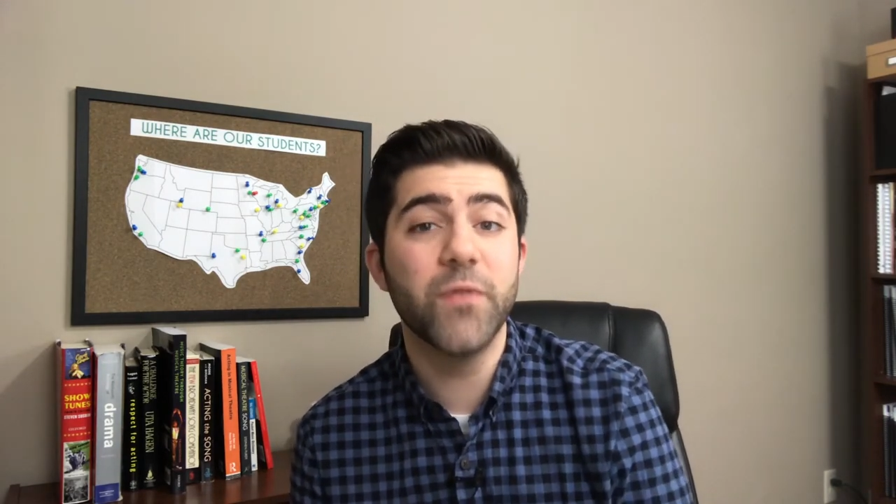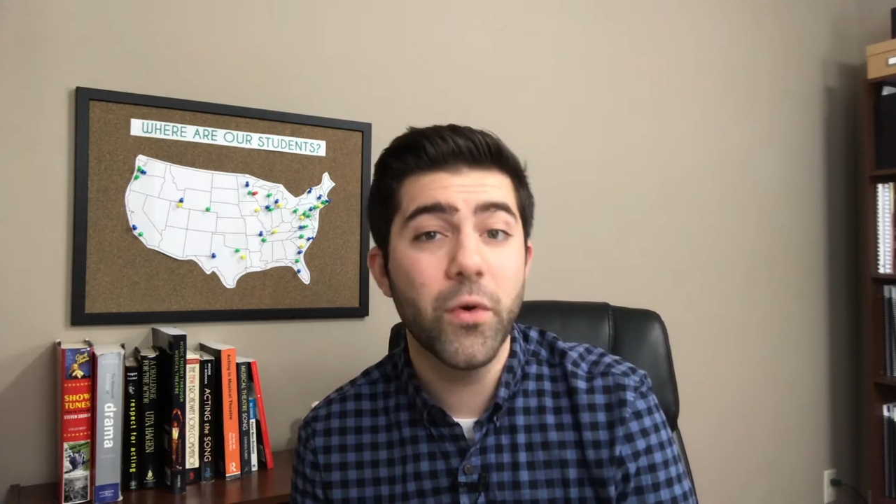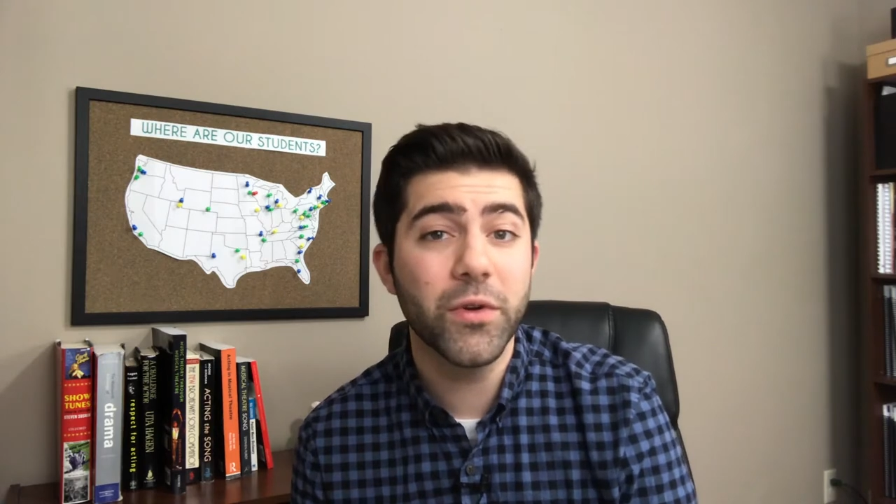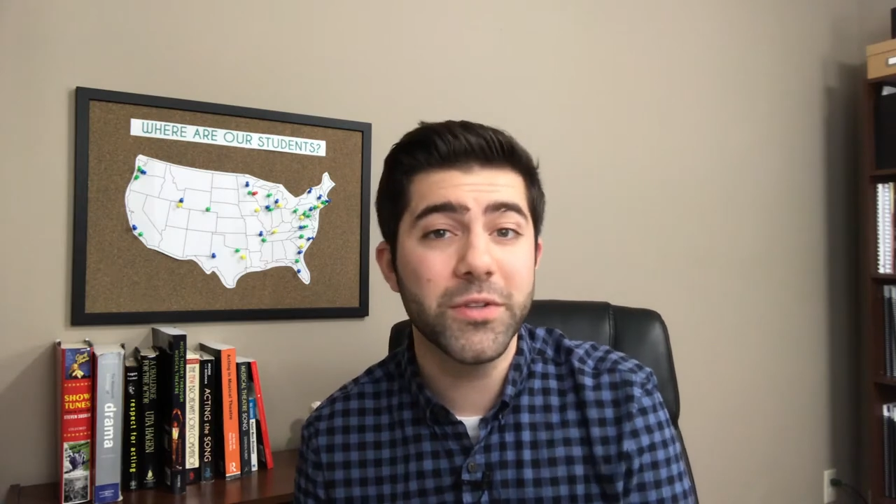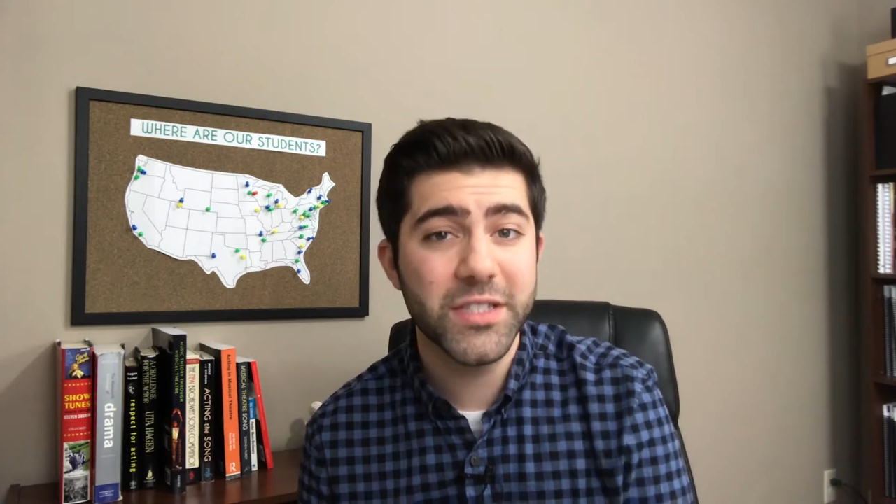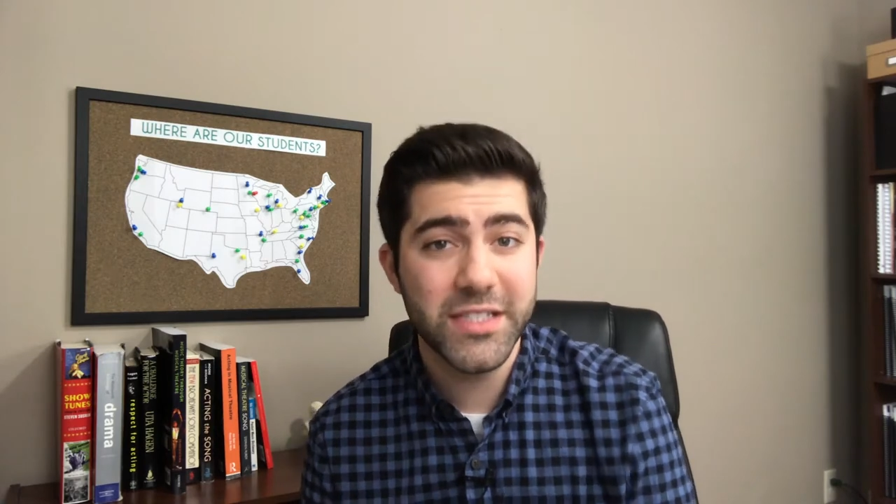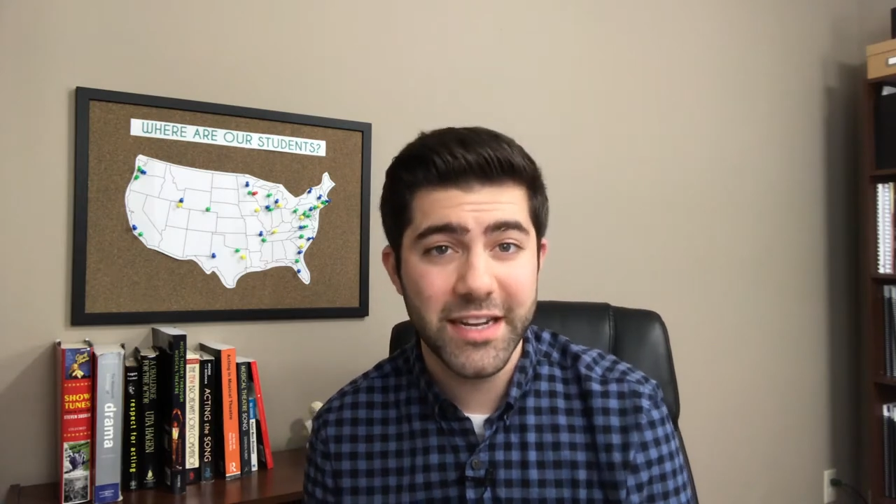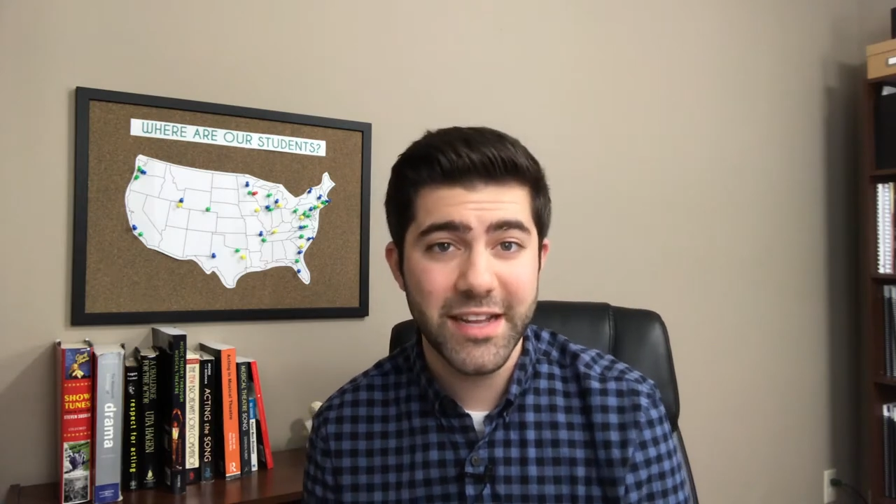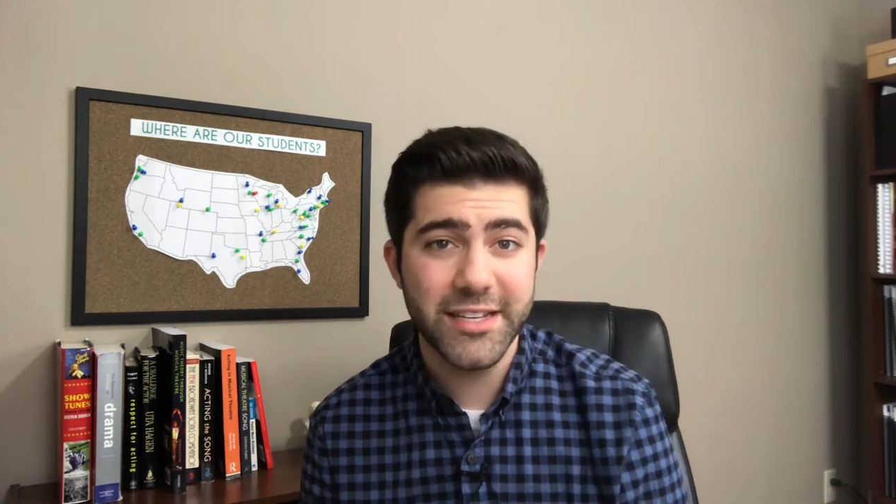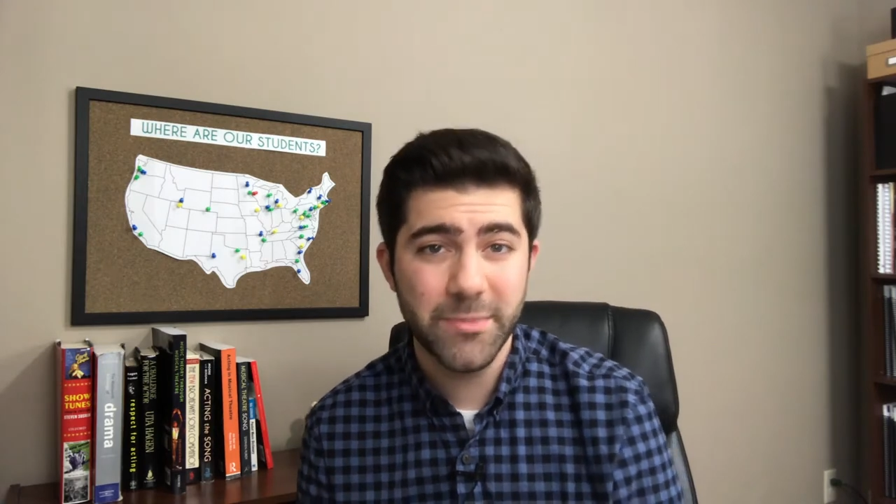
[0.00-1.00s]
vocal
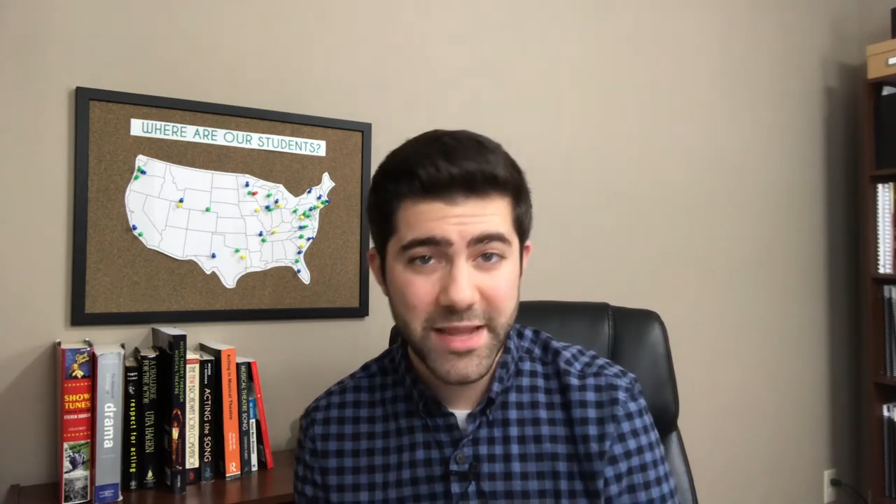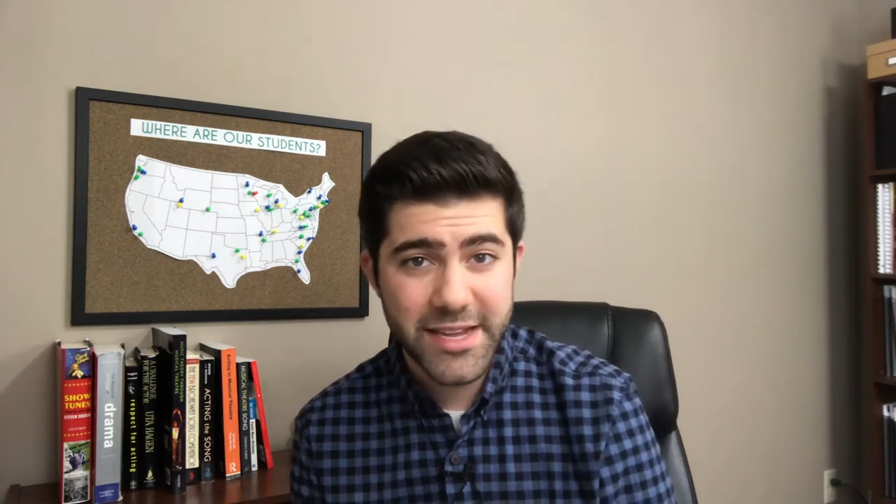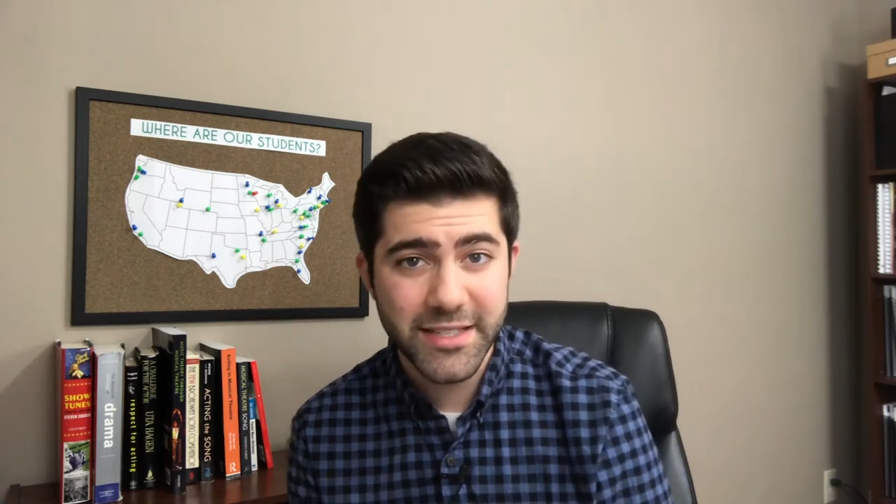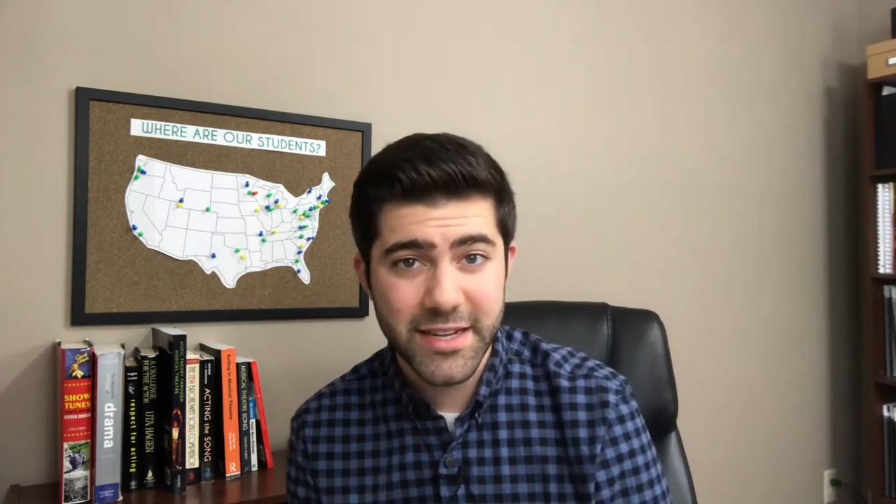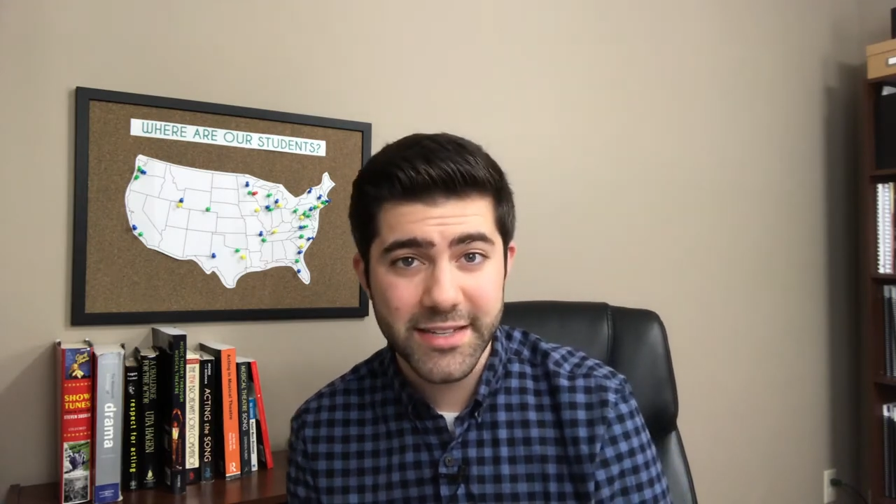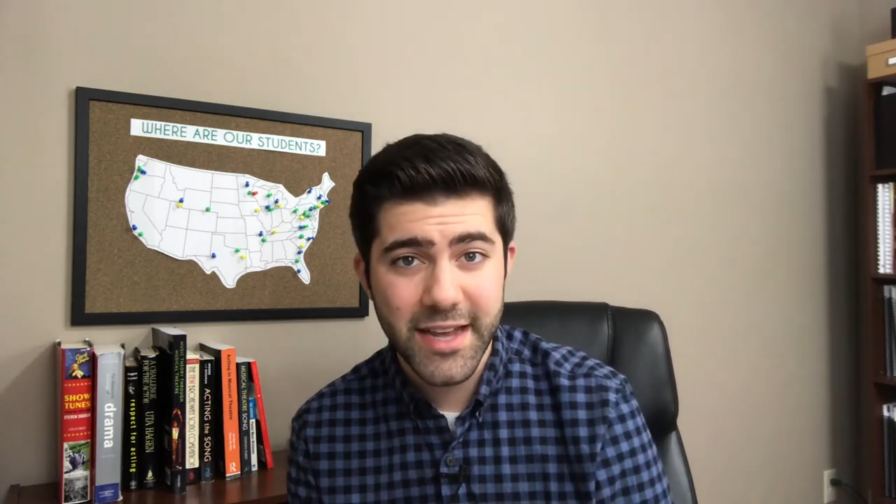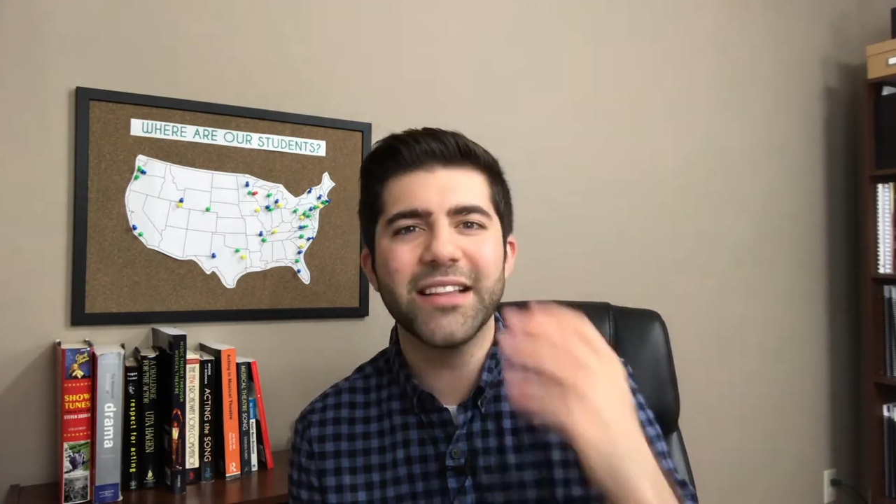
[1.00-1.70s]
studies pieces.